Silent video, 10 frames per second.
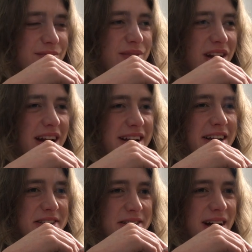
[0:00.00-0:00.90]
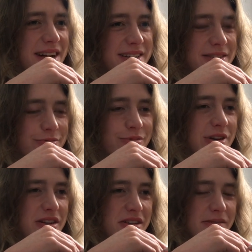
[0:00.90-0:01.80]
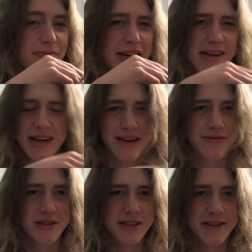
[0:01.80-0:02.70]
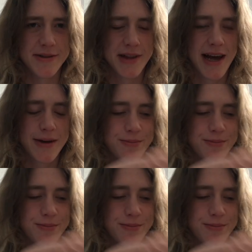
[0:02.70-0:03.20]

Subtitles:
But I need to, like, really make an effort to do that.